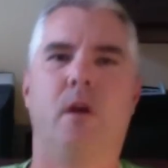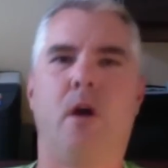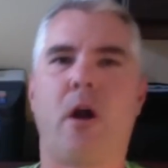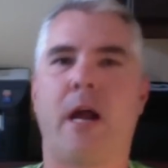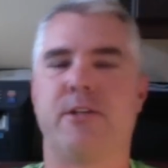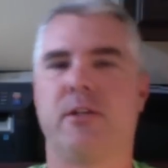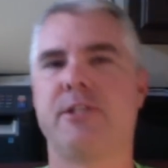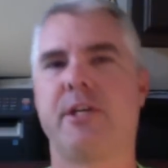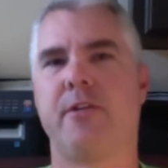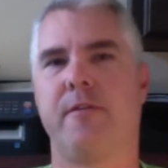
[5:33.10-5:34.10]
All right, so let's
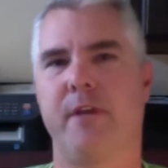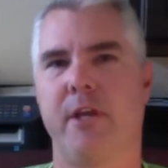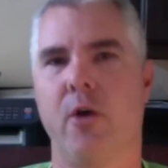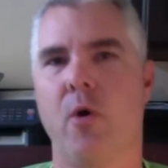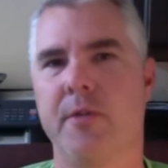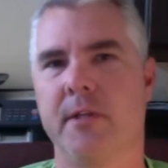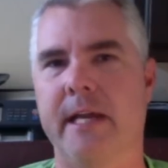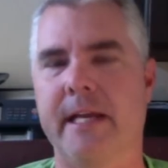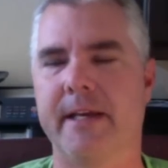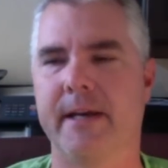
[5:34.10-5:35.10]
get the video on the
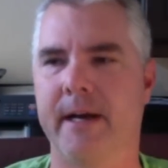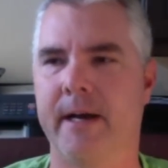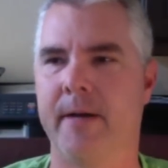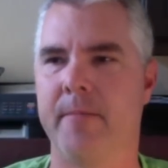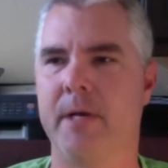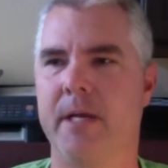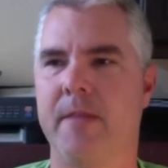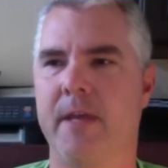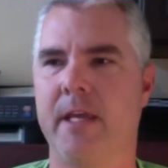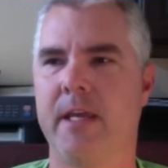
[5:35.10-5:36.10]
lake.
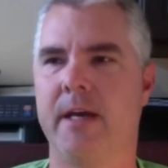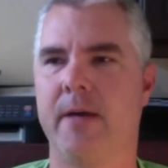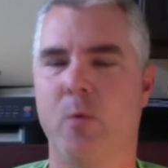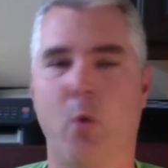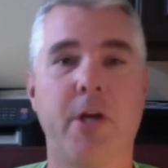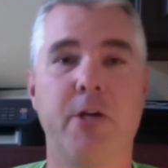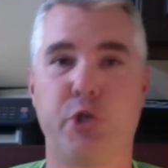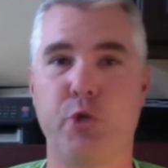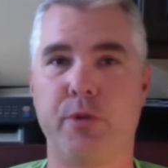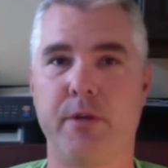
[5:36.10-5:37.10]
They wanted to
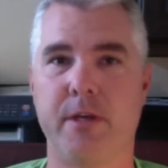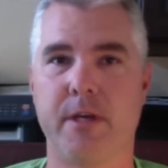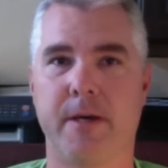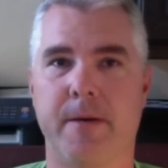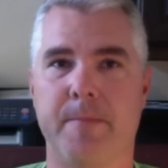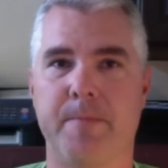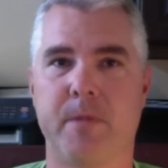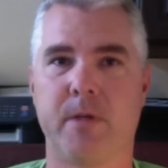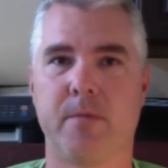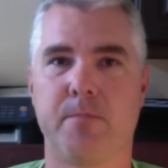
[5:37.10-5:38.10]
shoot
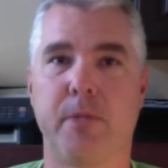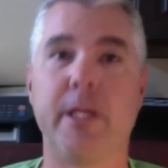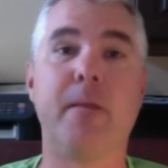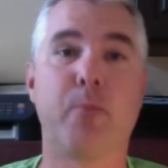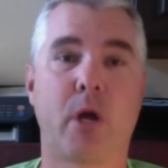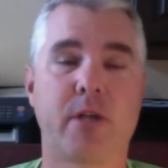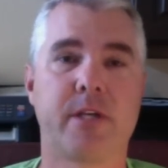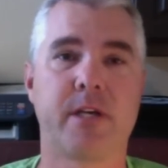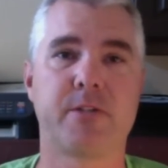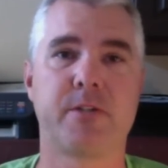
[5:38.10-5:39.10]
the bleeding
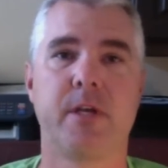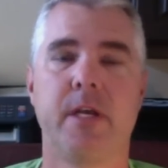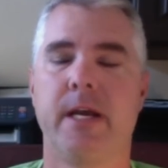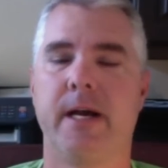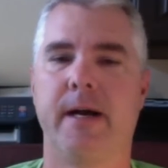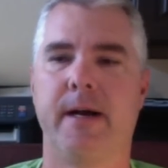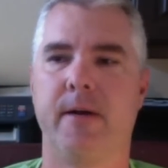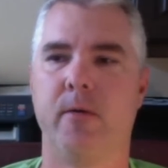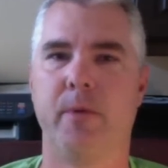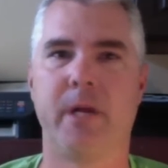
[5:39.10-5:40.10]
process
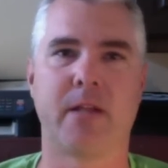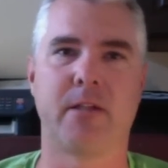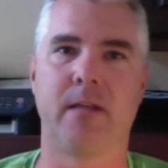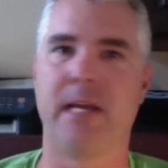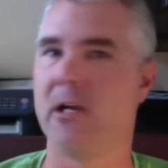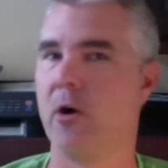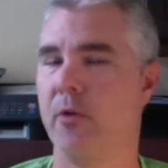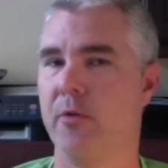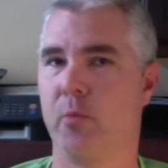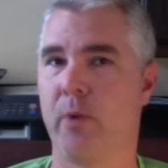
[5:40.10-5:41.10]
when we got to the lake,
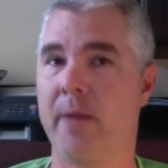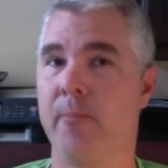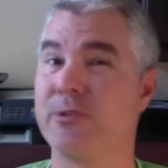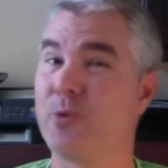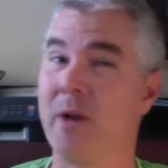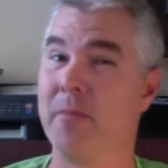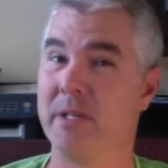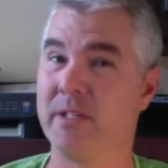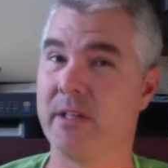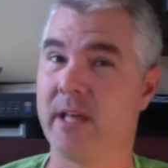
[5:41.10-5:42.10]
although the ramp was quite
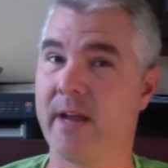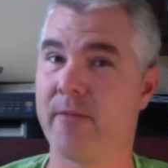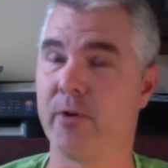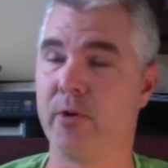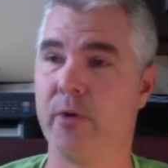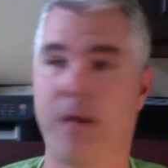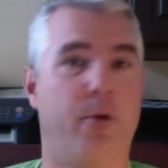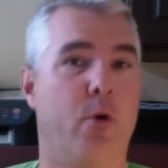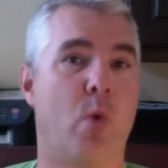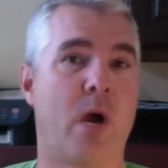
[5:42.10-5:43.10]
busy that afternoon. I don't
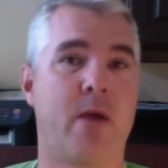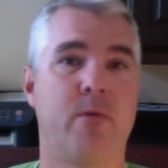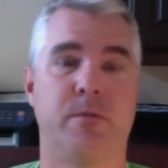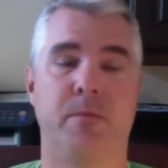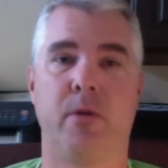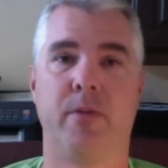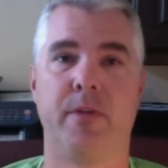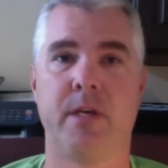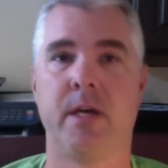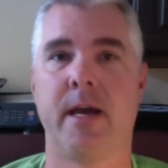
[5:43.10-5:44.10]
know why. It was the middle of
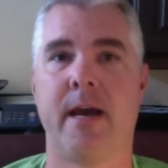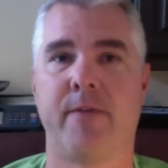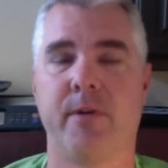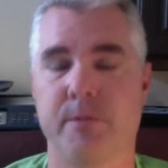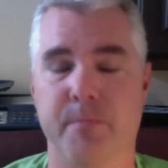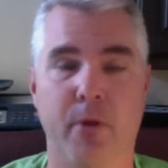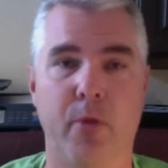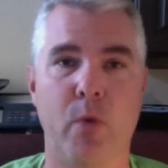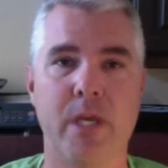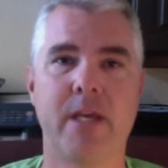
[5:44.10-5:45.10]
it was the middle of the
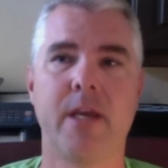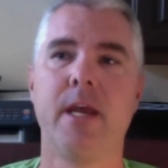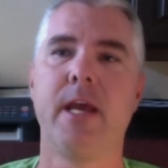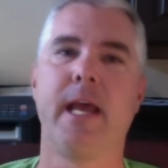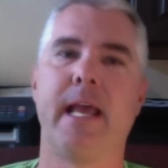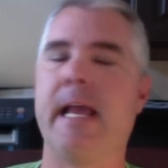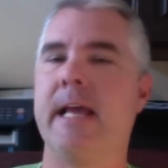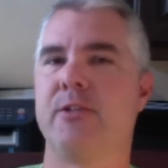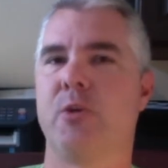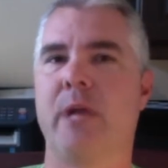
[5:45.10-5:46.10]
week,
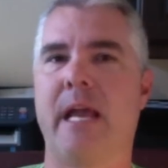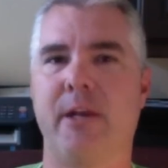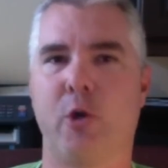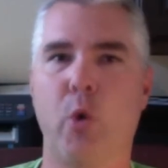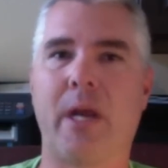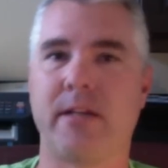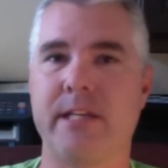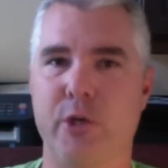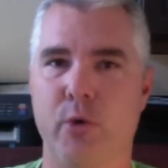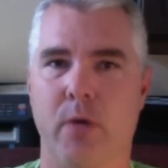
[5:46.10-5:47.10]
and so we had to quickly
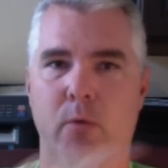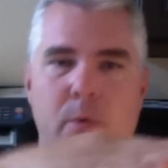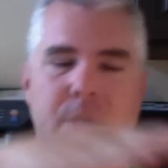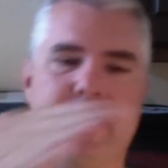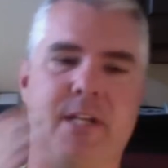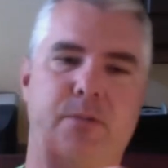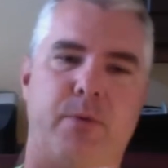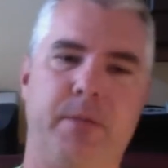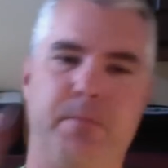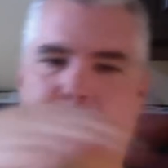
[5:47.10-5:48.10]
do it. What we did is
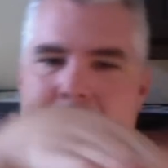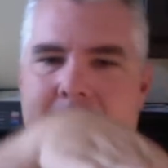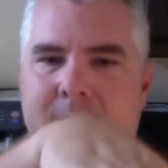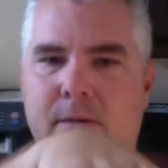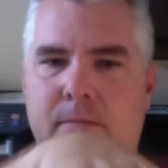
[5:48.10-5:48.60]
we backed the